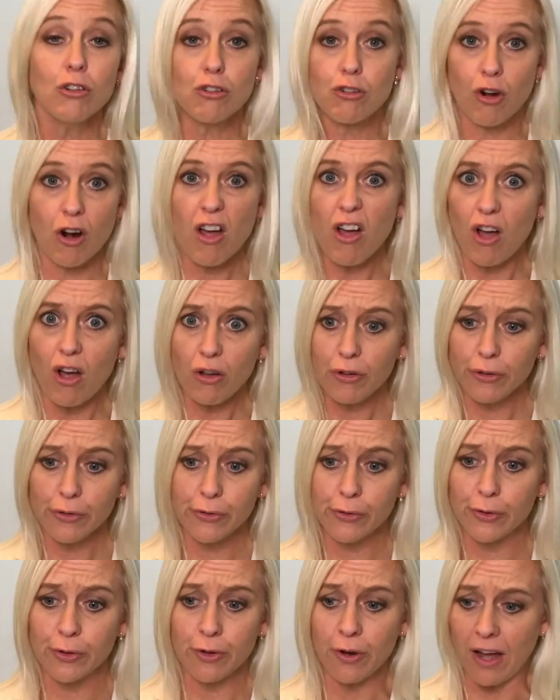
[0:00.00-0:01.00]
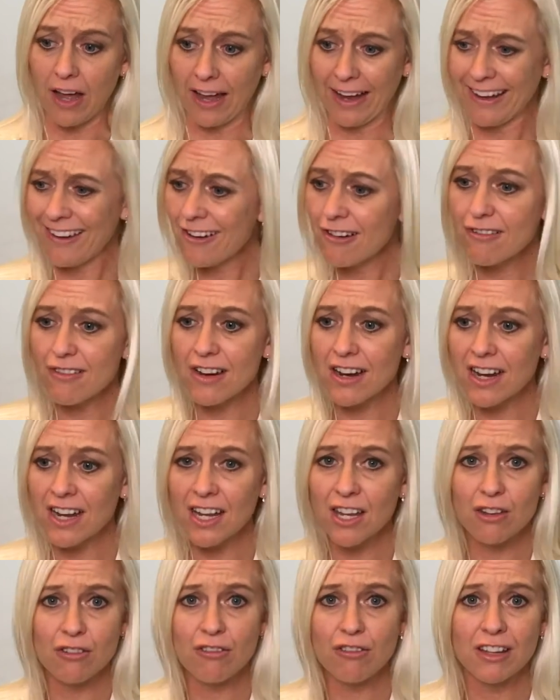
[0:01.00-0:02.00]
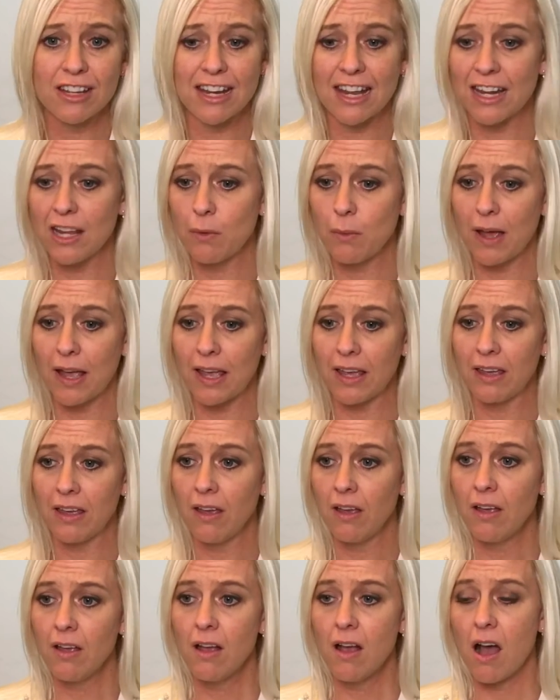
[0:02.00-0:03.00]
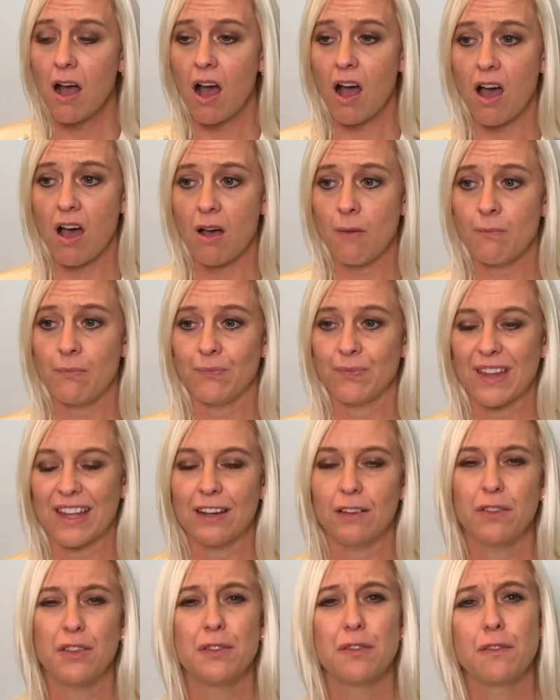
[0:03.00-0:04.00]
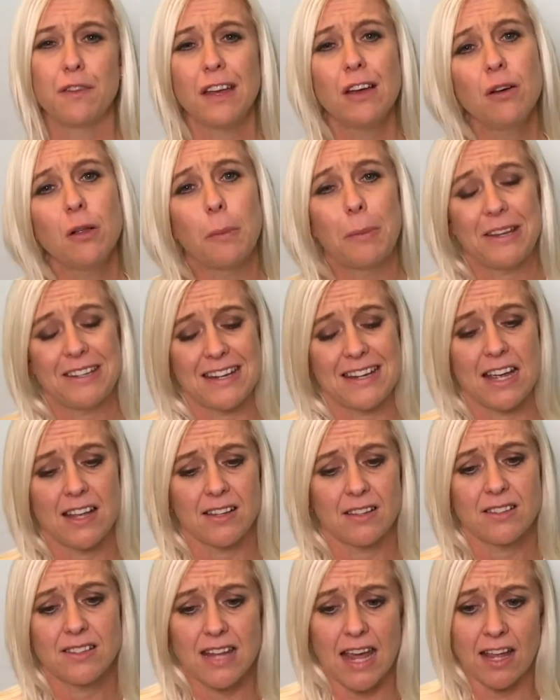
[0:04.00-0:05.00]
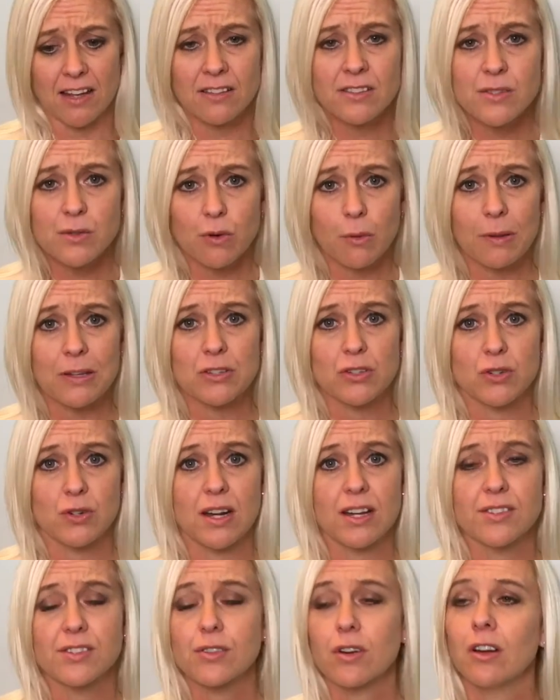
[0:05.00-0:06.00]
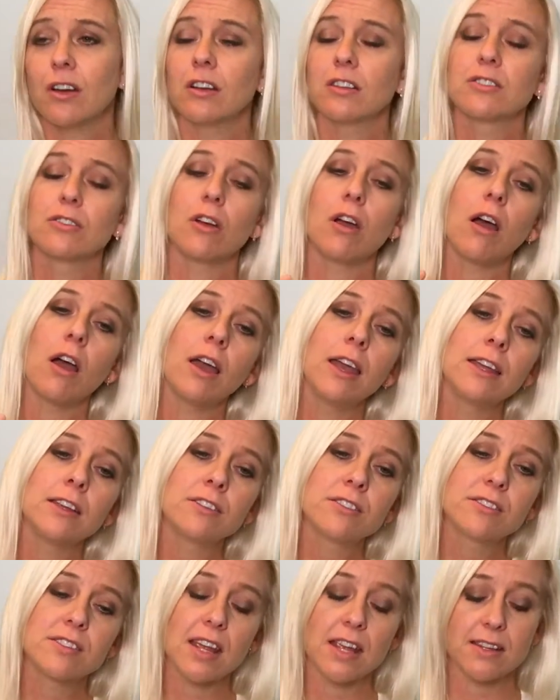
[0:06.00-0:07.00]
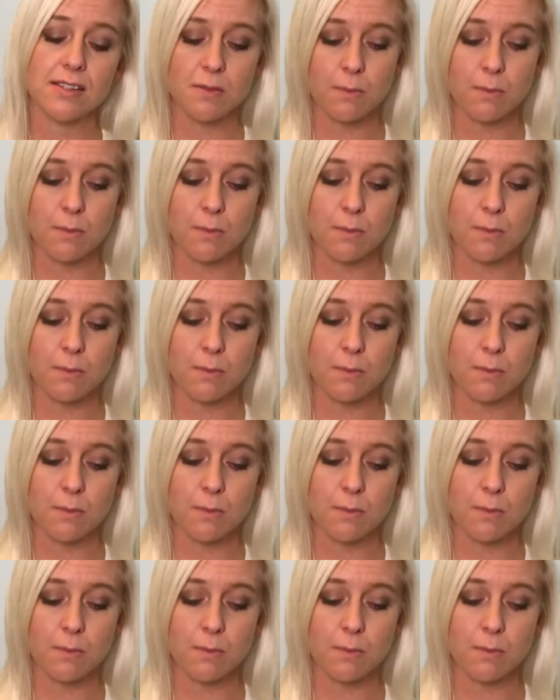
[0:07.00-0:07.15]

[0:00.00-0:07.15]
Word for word: not cross, you're not angry, you're not in any way, and if you feel a bit tense or a bit stressed, try and just take